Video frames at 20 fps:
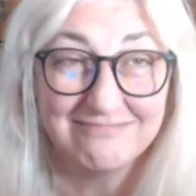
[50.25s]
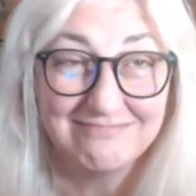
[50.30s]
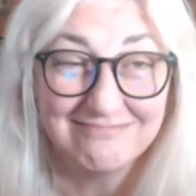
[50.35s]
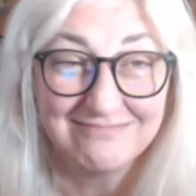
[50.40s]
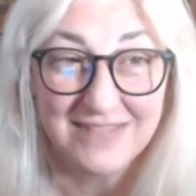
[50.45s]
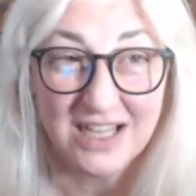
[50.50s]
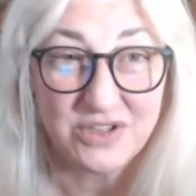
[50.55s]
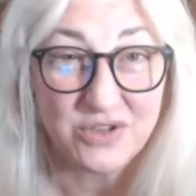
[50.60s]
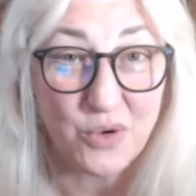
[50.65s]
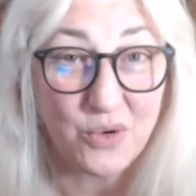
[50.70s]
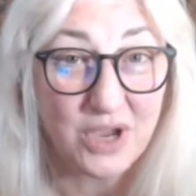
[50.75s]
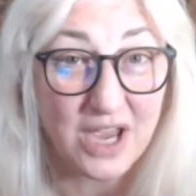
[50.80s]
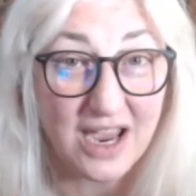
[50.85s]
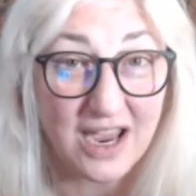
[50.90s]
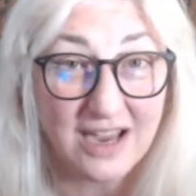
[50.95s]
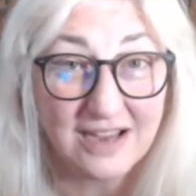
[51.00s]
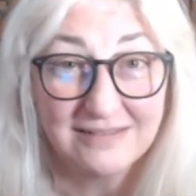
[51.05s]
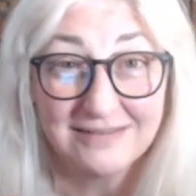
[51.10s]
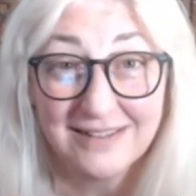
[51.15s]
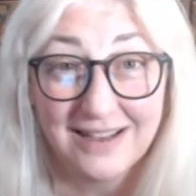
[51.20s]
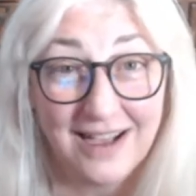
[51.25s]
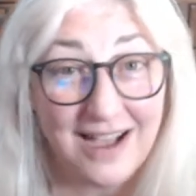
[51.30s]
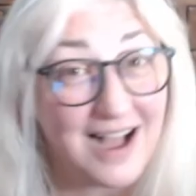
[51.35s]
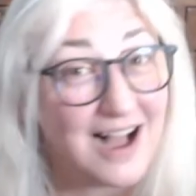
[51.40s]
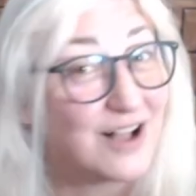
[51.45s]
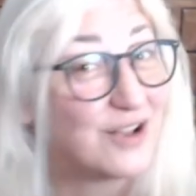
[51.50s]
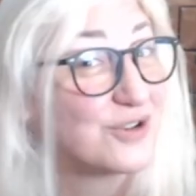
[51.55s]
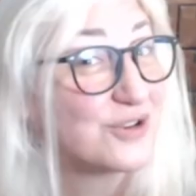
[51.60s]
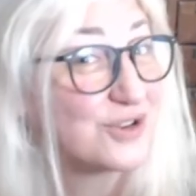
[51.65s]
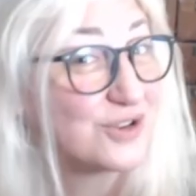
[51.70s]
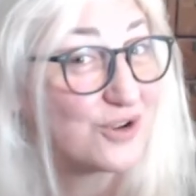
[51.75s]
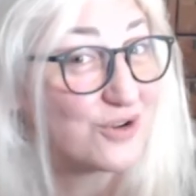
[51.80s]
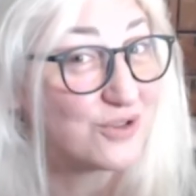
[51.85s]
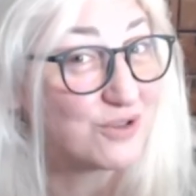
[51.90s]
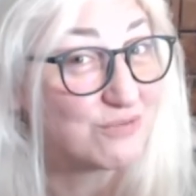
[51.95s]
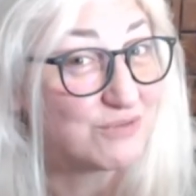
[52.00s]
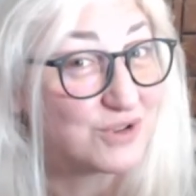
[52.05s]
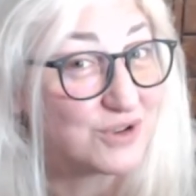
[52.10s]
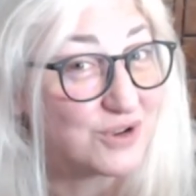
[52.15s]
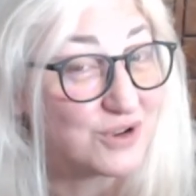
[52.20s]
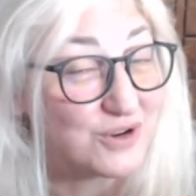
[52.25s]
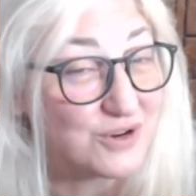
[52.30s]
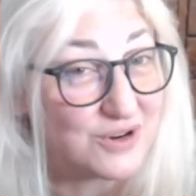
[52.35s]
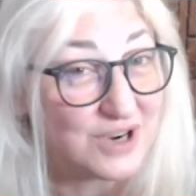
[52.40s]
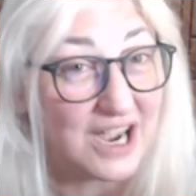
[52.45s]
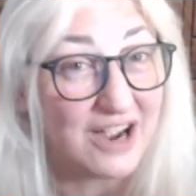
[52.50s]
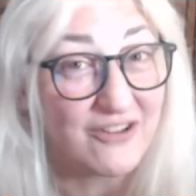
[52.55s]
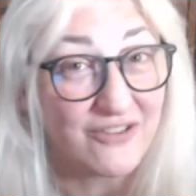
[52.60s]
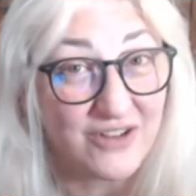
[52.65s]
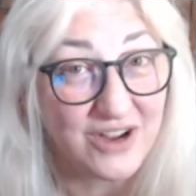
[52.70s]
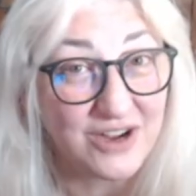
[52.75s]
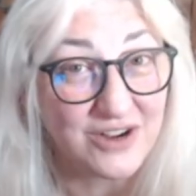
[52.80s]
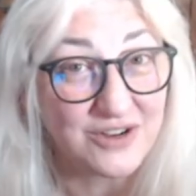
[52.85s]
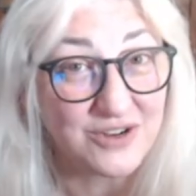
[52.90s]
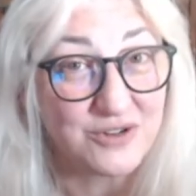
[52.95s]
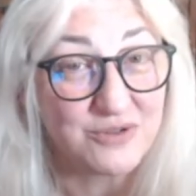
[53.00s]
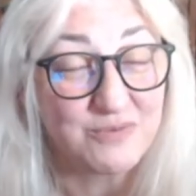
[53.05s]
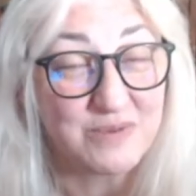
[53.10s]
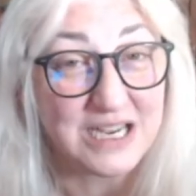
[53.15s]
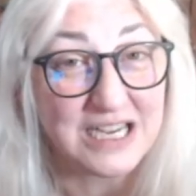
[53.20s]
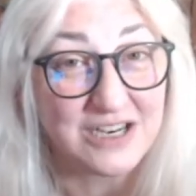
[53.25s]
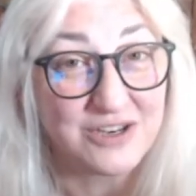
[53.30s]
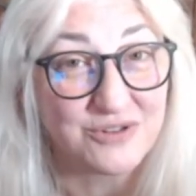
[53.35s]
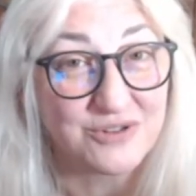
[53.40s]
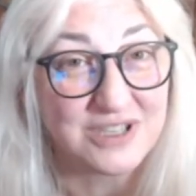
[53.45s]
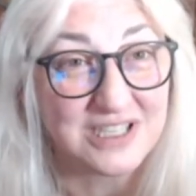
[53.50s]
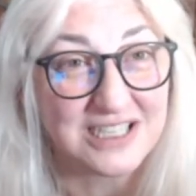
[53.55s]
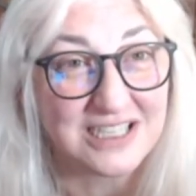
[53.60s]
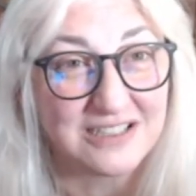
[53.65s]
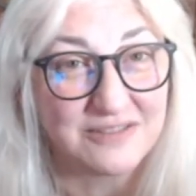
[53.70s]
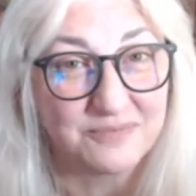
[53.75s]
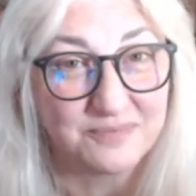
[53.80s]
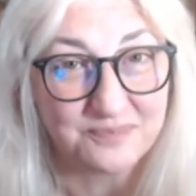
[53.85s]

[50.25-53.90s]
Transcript: That's okay. I'll show them to you. I figured you'd be interested.